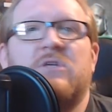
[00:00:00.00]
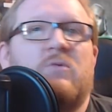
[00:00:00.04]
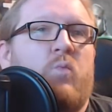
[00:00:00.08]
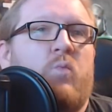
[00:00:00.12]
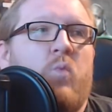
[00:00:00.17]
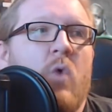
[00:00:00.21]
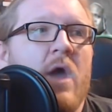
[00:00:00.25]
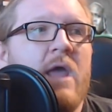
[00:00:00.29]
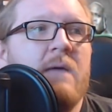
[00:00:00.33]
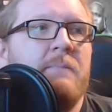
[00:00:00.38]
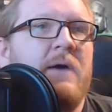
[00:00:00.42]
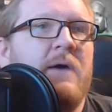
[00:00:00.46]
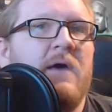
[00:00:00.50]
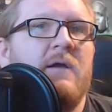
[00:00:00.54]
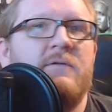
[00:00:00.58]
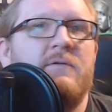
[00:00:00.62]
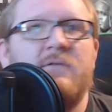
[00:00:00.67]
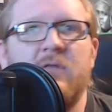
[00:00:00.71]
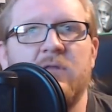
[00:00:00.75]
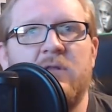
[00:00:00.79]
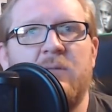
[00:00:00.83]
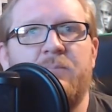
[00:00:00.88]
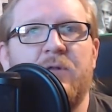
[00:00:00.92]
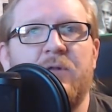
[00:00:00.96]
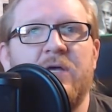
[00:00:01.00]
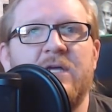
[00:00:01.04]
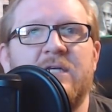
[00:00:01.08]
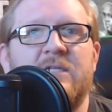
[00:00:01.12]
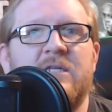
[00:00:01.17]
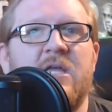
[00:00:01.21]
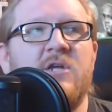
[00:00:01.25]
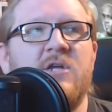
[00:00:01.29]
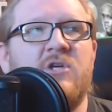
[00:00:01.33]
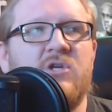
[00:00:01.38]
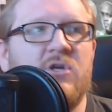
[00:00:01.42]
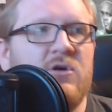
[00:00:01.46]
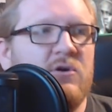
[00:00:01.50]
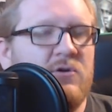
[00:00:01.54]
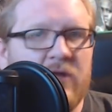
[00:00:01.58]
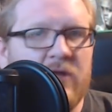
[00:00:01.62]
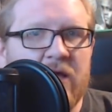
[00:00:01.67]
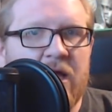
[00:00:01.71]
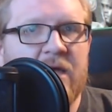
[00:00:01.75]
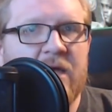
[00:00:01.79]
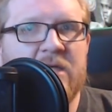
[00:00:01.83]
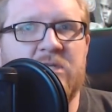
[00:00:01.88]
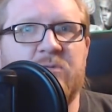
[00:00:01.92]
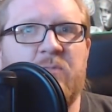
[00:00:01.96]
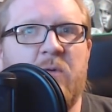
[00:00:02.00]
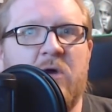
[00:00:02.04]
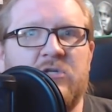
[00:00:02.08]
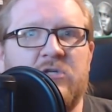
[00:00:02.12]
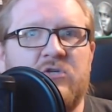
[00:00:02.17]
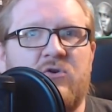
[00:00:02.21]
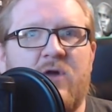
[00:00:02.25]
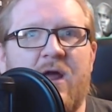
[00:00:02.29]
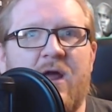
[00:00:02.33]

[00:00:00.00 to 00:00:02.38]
that's way better than the PlayStation or the Xbox